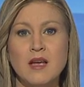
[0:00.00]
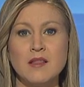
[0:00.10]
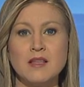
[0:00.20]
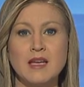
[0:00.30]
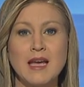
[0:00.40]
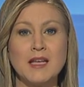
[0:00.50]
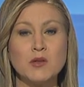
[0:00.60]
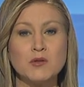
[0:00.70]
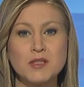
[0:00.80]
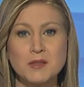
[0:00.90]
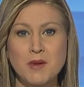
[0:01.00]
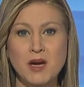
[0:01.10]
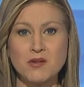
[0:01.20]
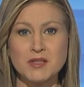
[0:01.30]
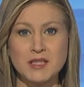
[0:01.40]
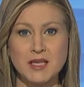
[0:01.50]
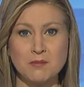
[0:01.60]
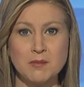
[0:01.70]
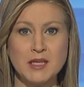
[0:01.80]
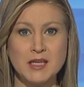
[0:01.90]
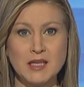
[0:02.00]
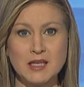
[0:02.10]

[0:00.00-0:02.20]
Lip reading: The annual Democracy and Media